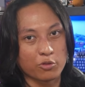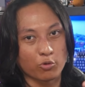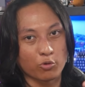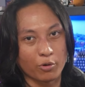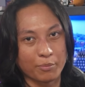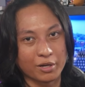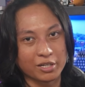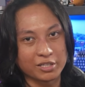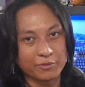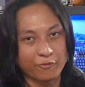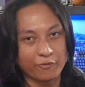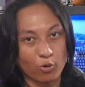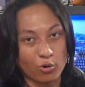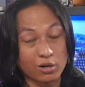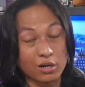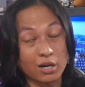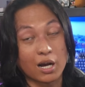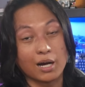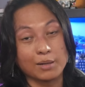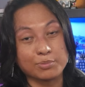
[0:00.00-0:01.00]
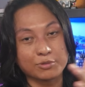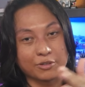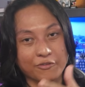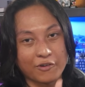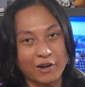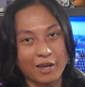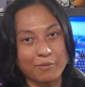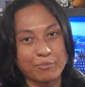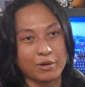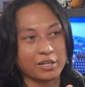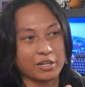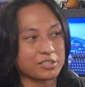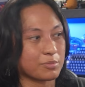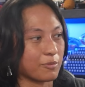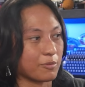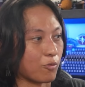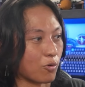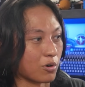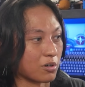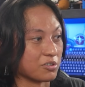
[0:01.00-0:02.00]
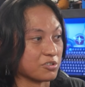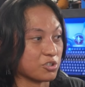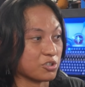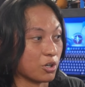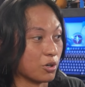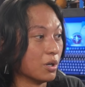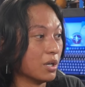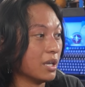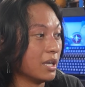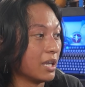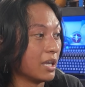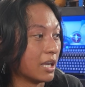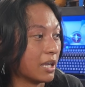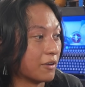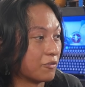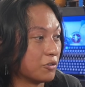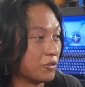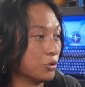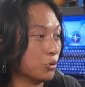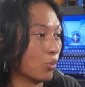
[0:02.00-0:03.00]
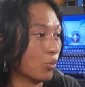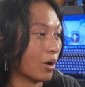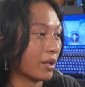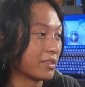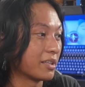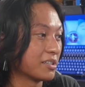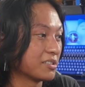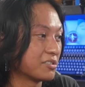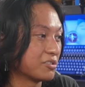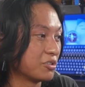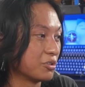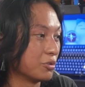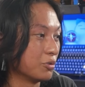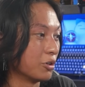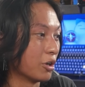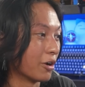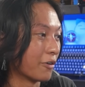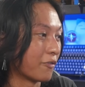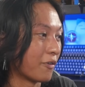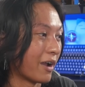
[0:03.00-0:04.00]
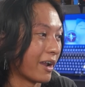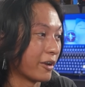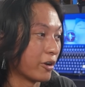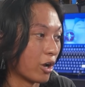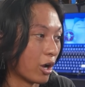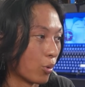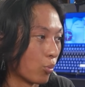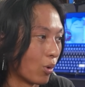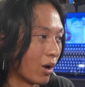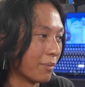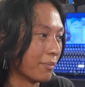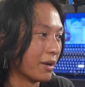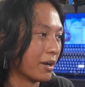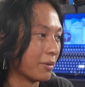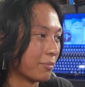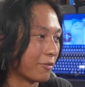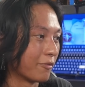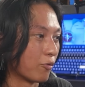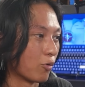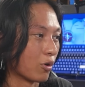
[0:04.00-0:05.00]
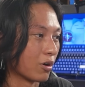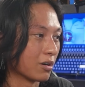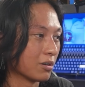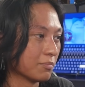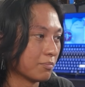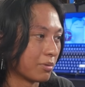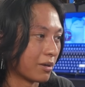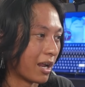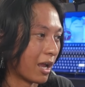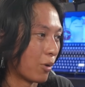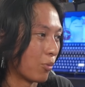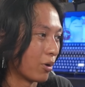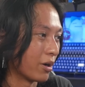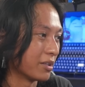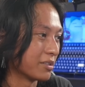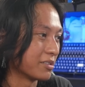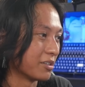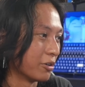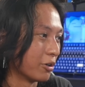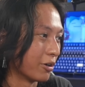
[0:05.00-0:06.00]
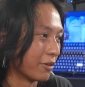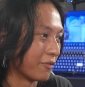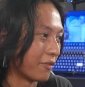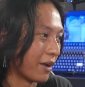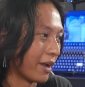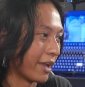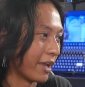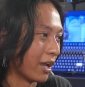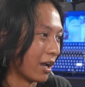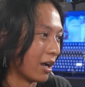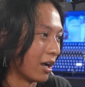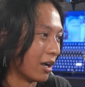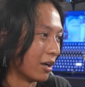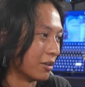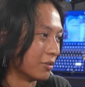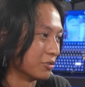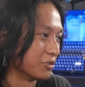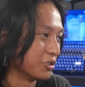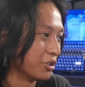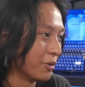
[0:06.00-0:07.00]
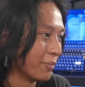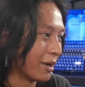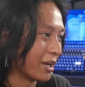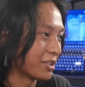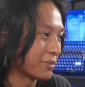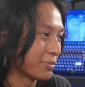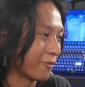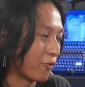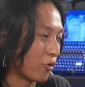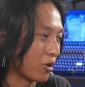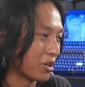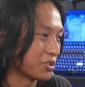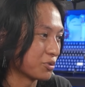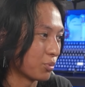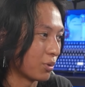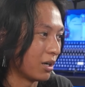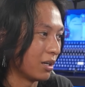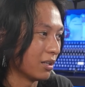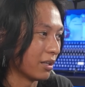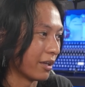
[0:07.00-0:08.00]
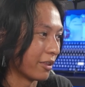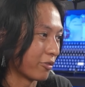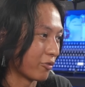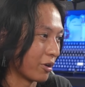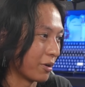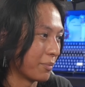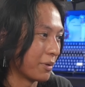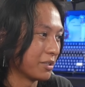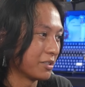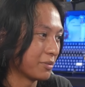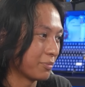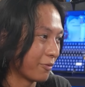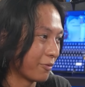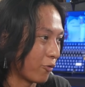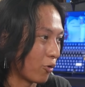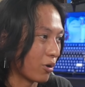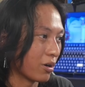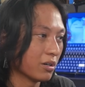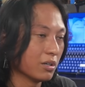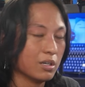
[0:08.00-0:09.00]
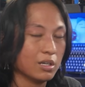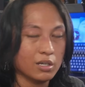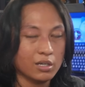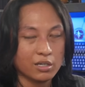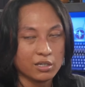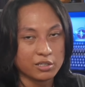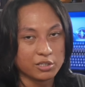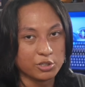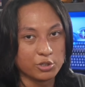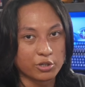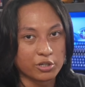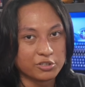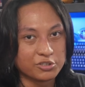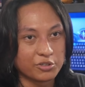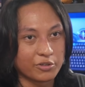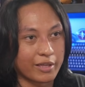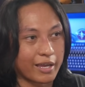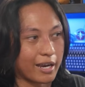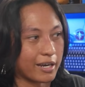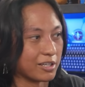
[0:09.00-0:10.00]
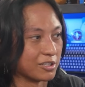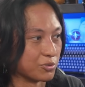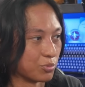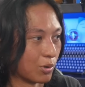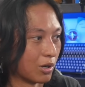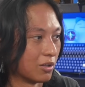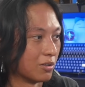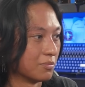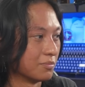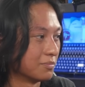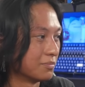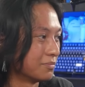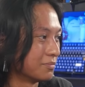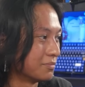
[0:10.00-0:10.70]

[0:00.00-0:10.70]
3 minutes before, up to 5 minutes before. So if you want this to notify not 1 minute before, but I want it to notify 2 minutes before as well and 3 minutes before, you can do that as well.